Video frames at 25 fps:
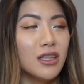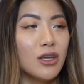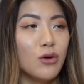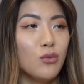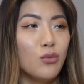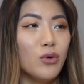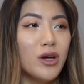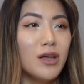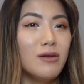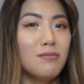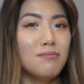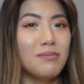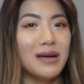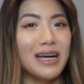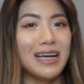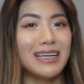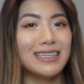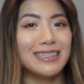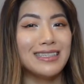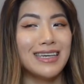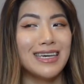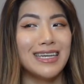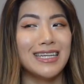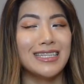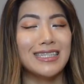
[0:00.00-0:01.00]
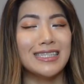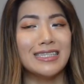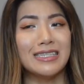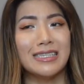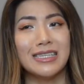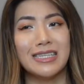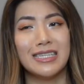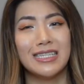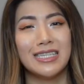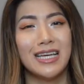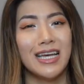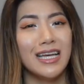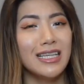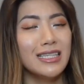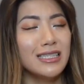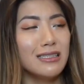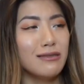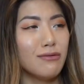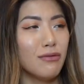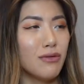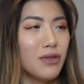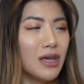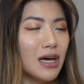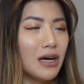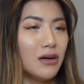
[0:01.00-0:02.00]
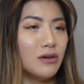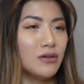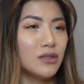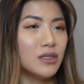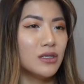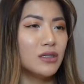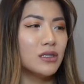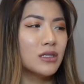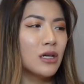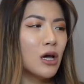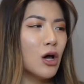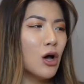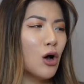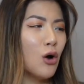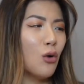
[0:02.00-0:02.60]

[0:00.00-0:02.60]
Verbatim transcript: that when bags get into the tens of thousands,